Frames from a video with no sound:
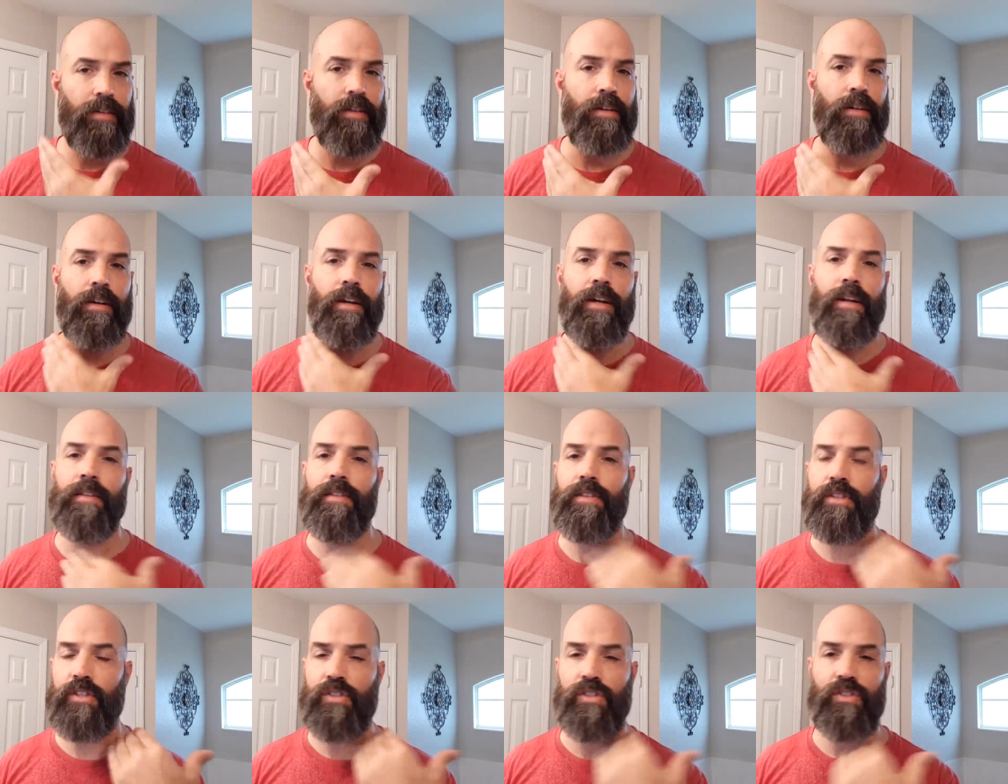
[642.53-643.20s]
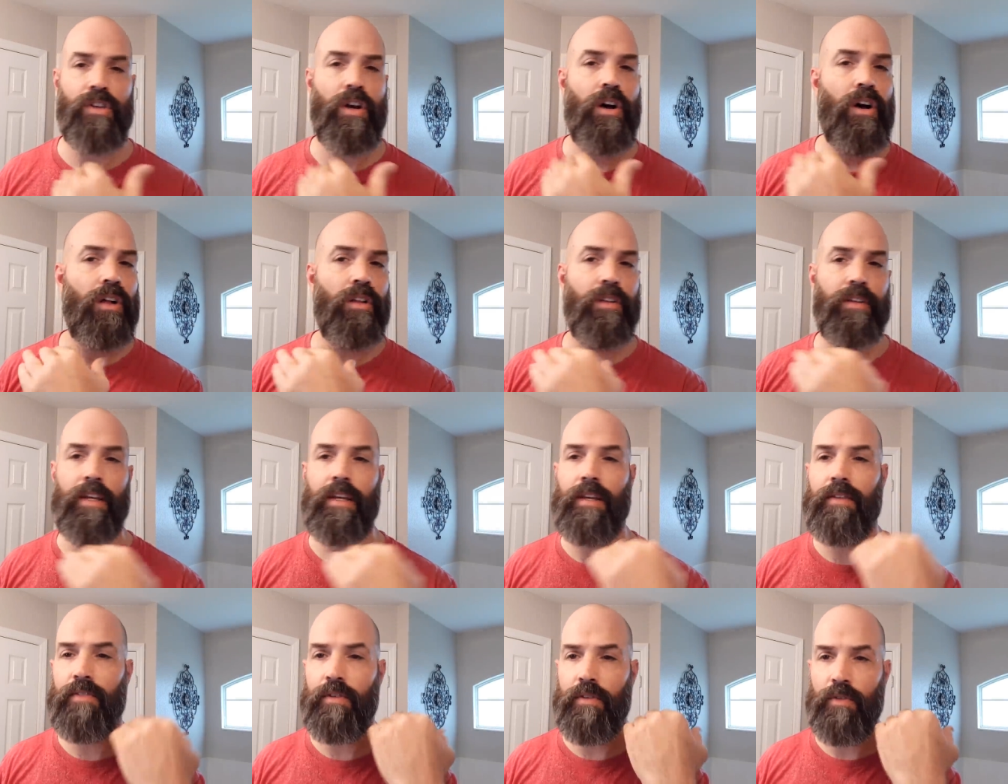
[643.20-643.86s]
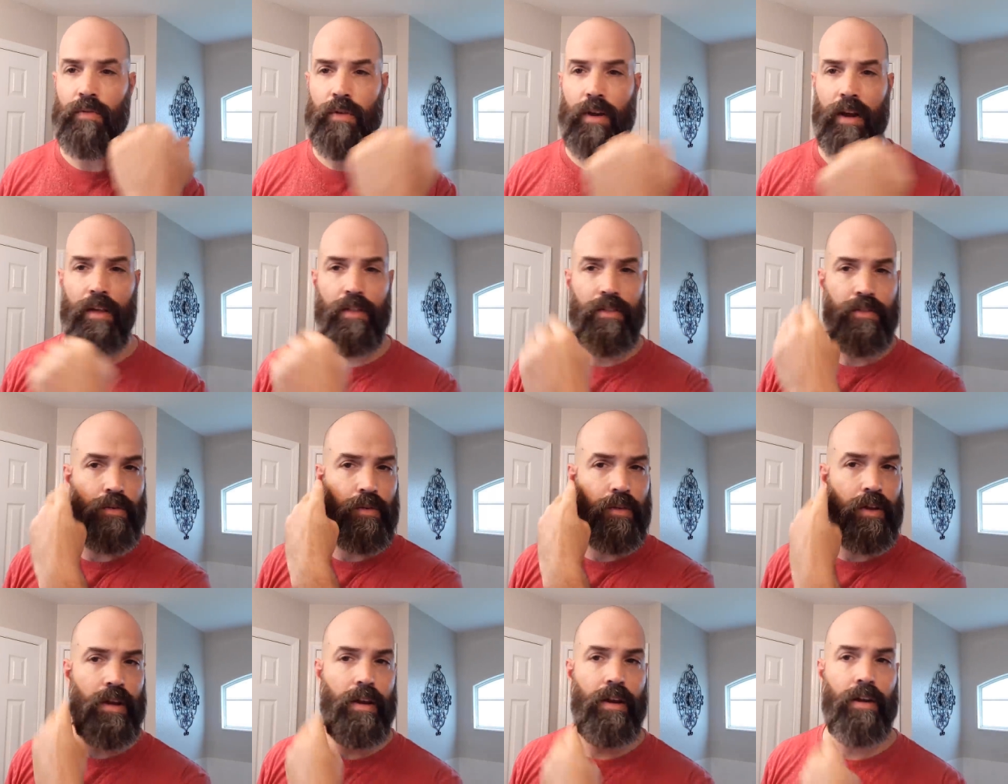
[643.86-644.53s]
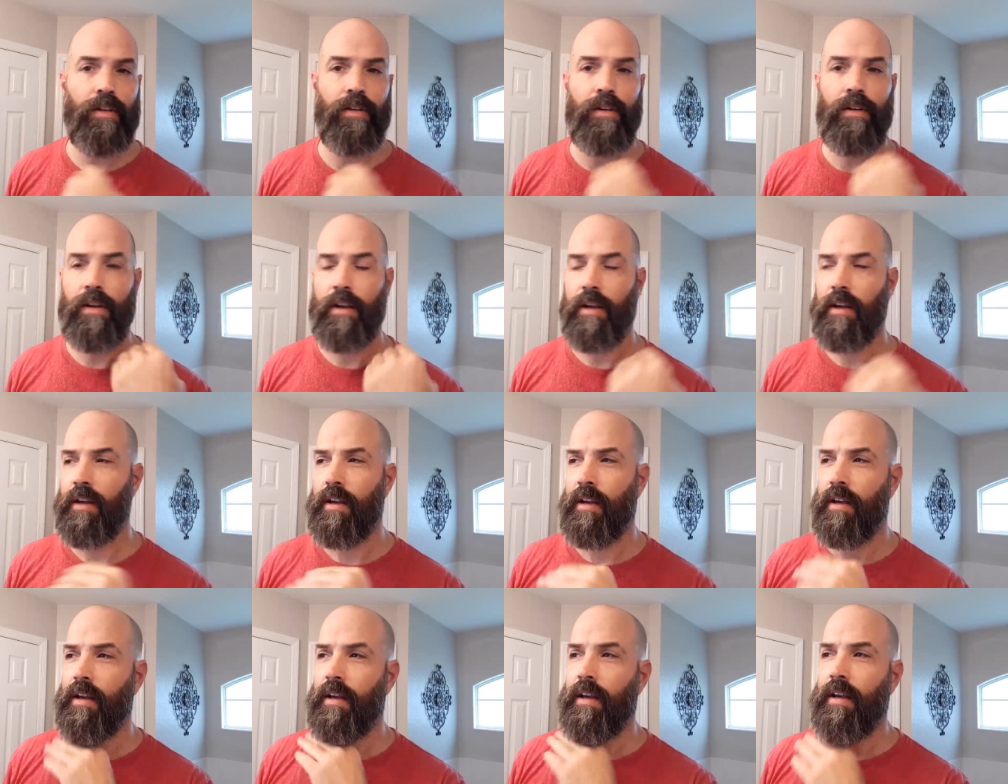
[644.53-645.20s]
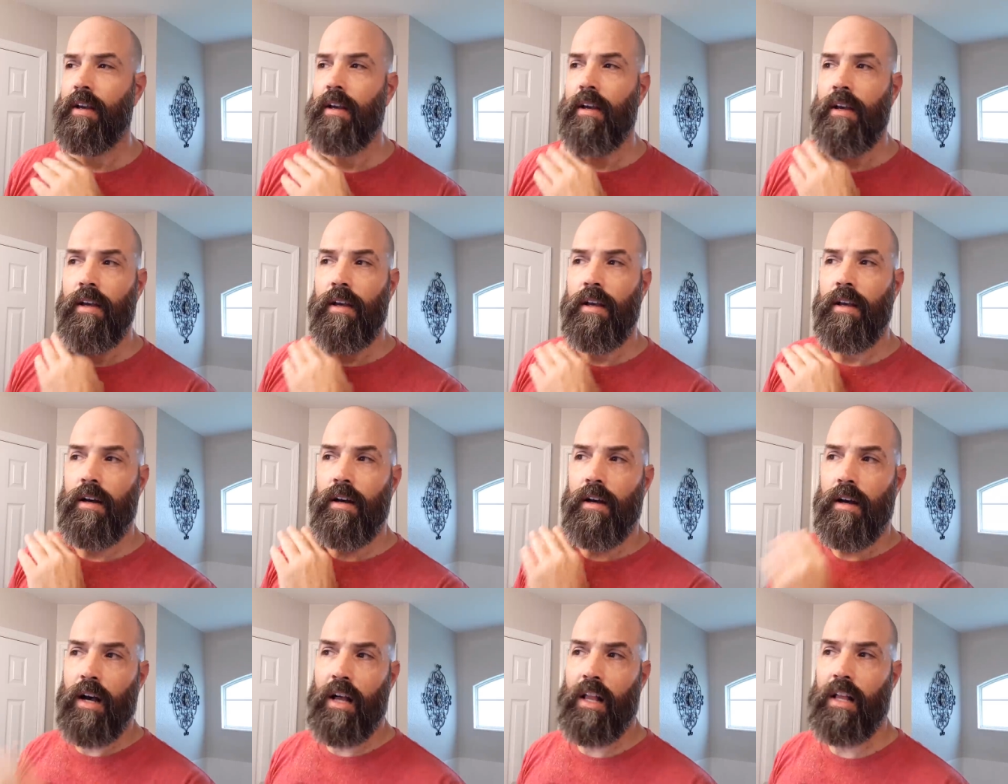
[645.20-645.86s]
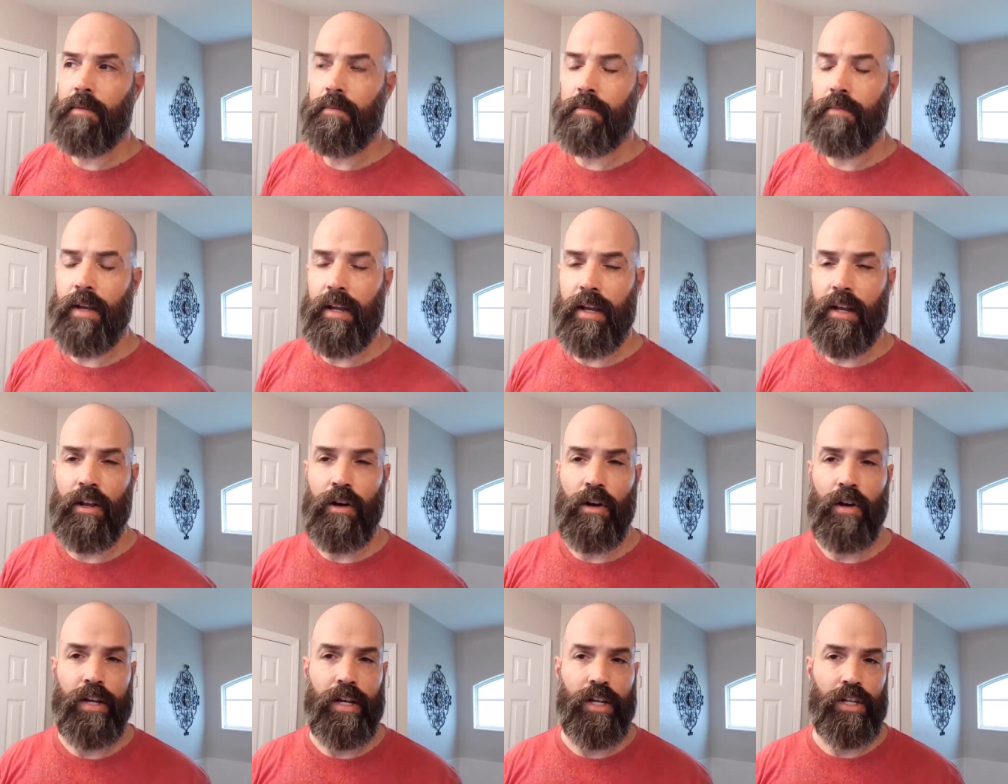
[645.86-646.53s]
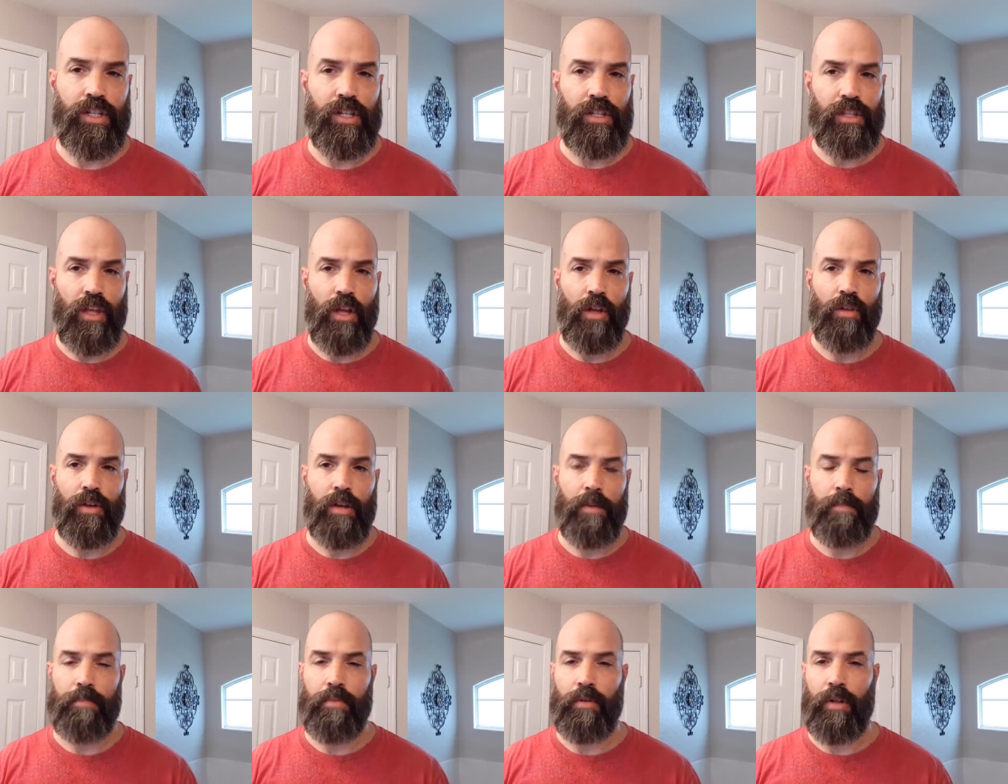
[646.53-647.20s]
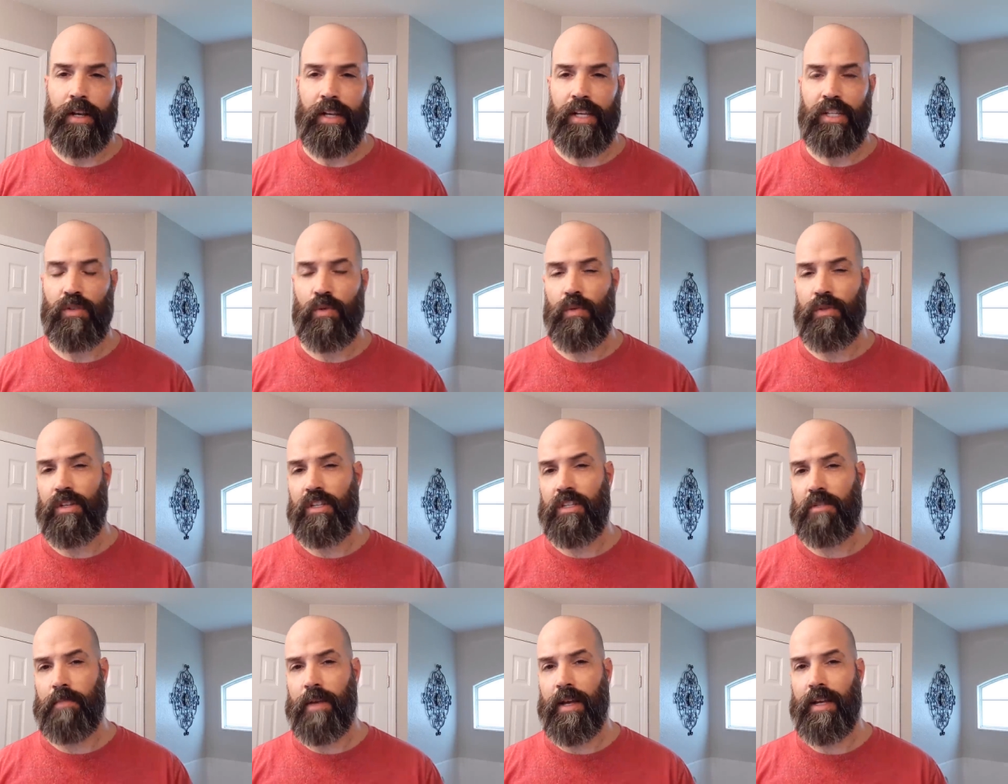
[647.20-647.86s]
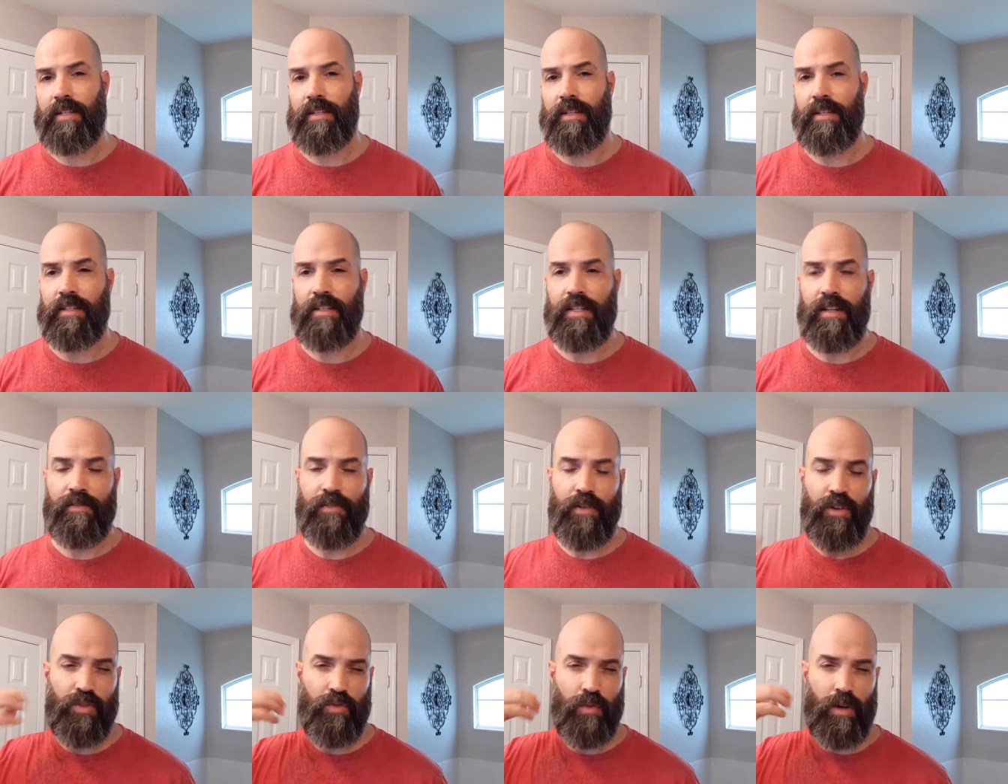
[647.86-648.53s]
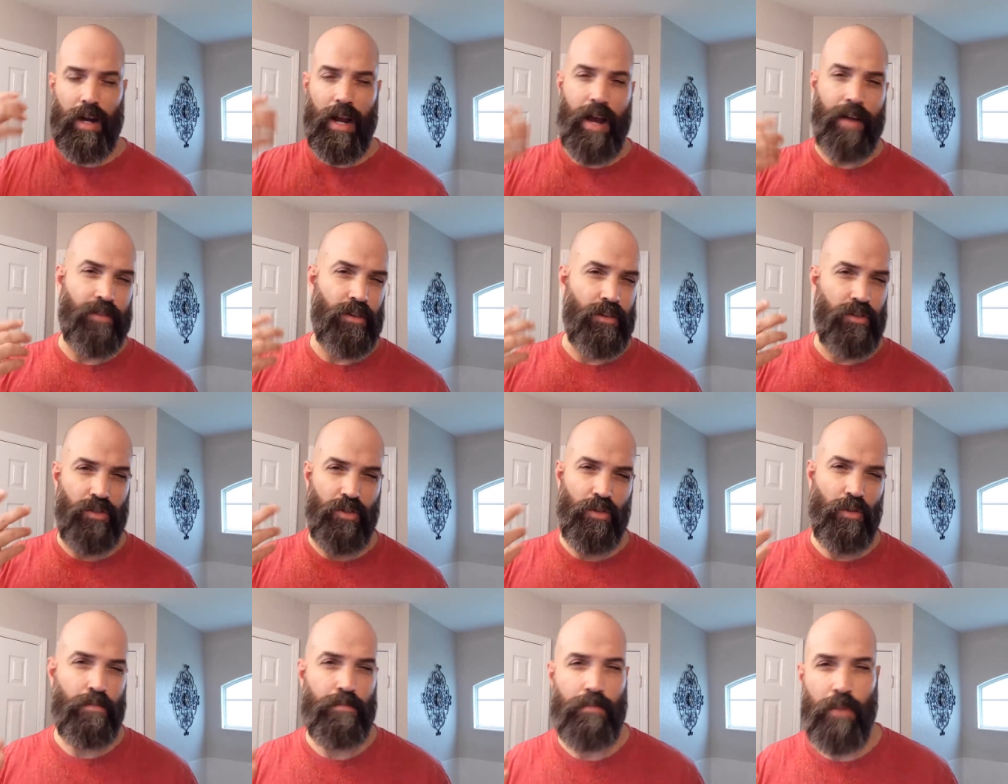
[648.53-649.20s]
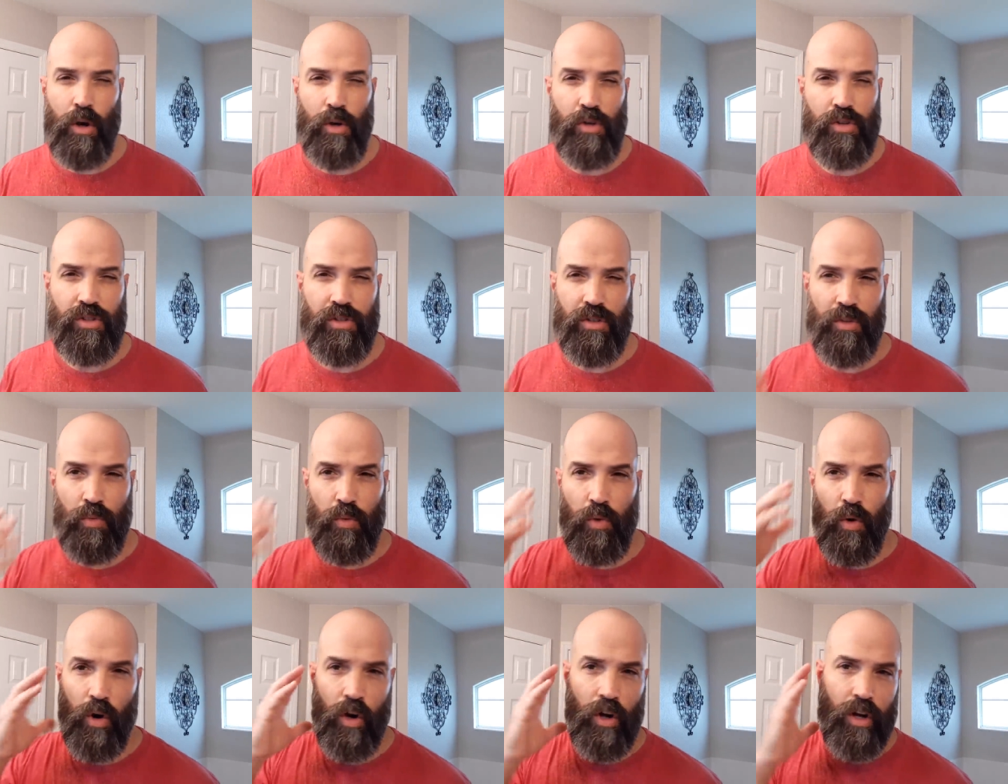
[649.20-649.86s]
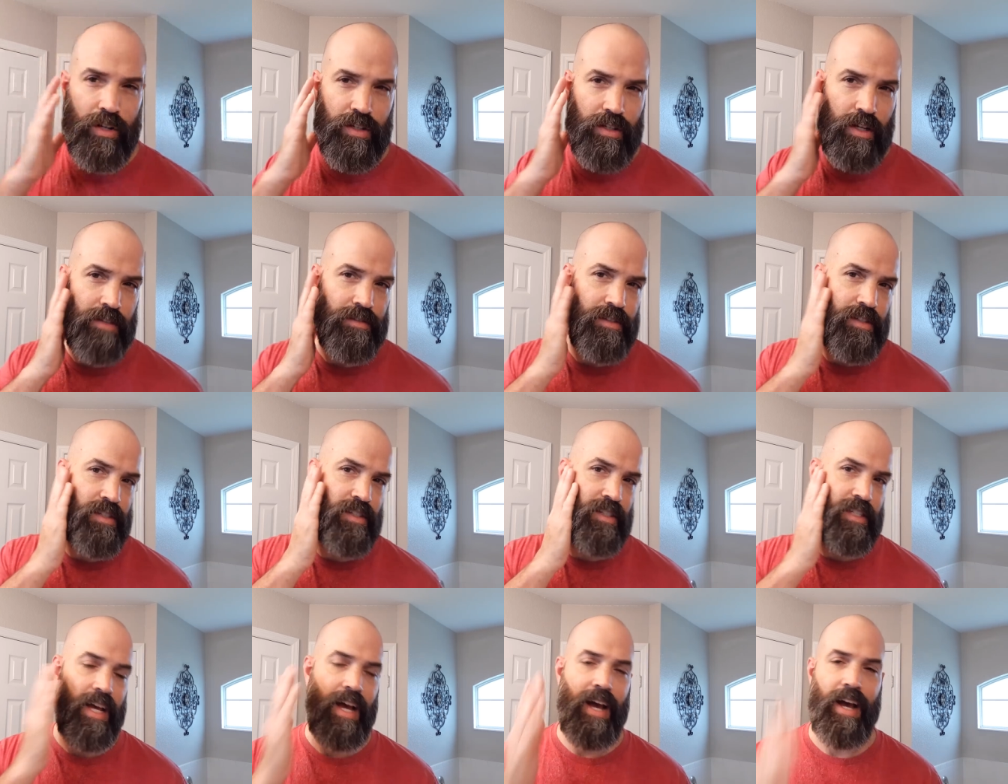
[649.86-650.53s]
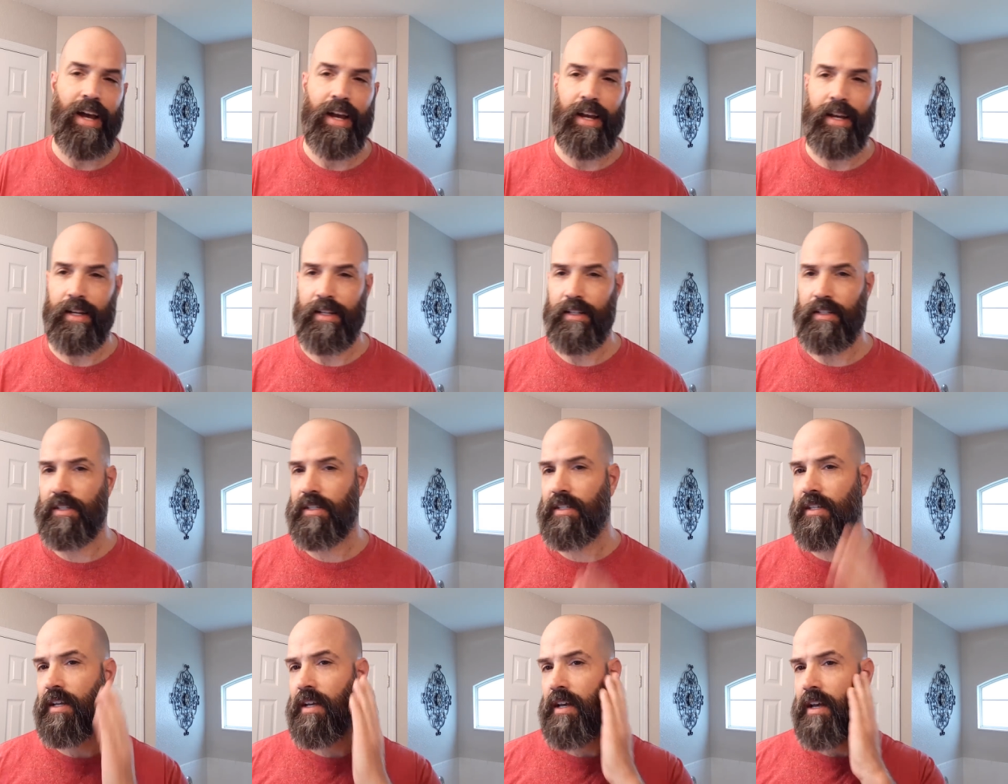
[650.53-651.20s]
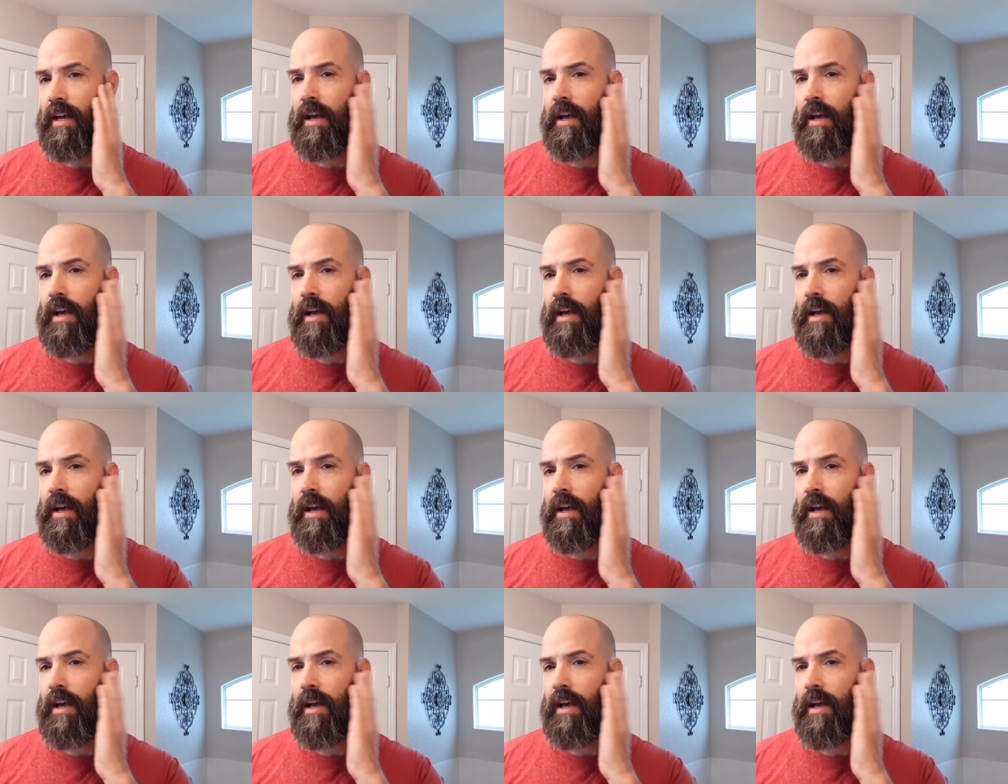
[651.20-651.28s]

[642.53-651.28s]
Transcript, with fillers: All right, this is all even right through here all I'm, you know, is the only place where this makes a difference where I have to do most of the work is on the sides